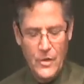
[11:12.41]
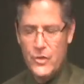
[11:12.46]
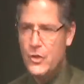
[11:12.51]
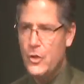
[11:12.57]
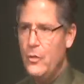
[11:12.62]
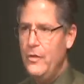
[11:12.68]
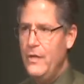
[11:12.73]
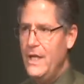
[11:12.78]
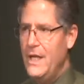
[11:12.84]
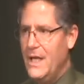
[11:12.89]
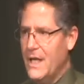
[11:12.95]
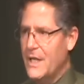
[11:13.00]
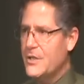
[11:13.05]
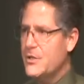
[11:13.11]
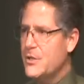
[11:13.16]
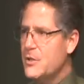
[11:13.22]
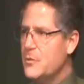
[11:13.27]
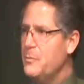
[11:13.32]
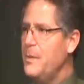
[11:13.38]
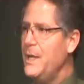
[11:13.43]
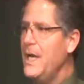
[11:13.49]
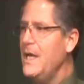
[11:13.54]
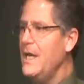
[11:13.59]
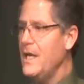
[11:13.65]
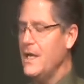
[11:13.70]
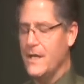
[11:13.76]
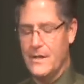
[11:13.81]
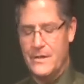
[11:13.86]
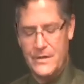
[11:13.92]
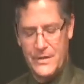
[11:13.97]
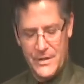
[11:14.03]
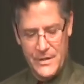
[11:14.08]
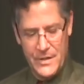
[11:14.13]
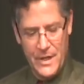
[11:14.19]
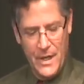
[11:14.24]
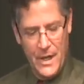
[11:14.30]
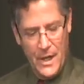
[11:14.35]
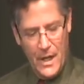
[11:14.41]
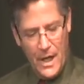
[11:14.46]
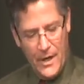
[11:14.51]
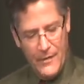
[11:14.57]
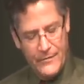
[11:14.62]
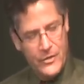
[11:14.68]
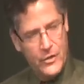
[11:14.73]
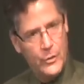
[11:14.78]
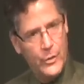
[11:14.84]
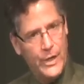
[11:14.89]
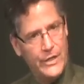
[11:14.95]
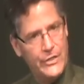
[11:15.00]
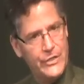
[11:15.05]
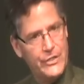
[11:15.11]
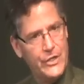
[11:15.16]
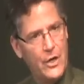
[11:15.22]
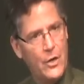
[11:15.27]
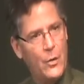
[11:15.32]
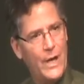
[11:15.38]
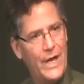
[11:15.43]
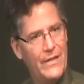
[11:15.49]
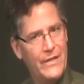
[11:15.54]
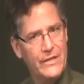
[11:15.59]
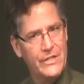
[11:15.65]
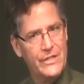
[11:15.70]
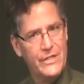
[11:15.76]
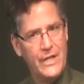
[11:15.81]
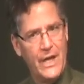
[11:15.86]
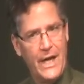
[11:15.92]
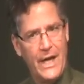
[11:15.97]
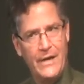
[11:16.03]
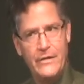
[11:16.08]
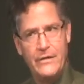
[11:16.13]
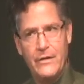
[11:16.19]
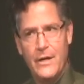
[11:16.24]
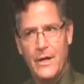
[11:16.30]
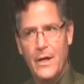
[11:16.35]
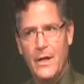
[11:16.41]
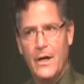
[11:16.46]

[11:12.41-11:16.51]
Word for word: to the expedience of doing so in the sight